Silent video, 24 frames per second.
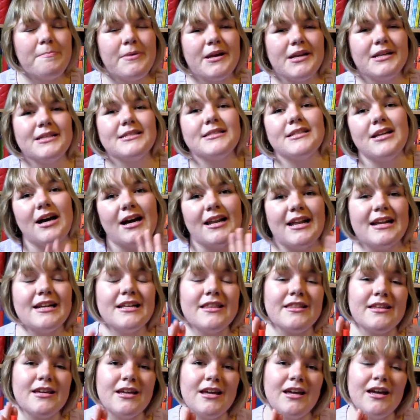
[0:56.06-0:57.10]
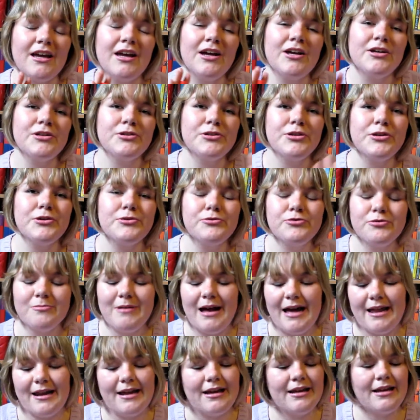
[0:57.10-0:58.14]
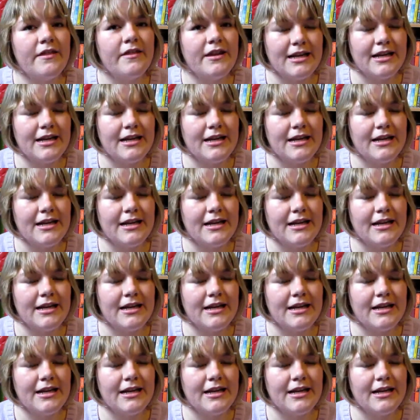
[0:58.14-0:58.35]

but it's not anything too dramatic.